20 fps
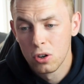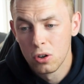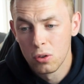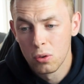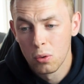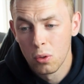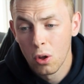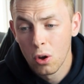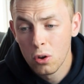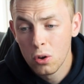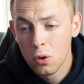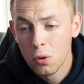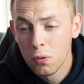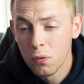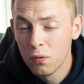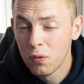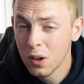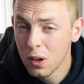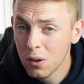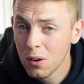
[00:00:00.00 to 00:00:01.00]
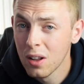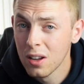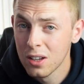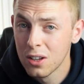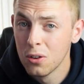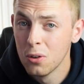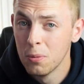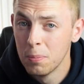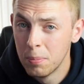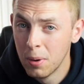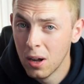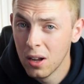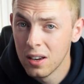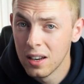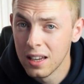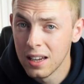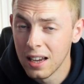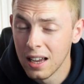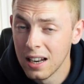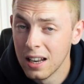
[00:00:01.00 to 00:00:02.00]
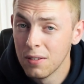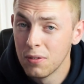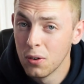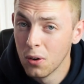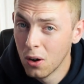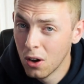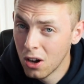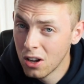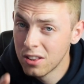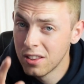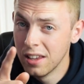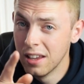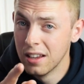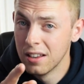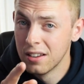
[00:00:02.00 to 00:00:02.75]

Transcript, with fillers: because although you'll feel like you're burning and if you're hurting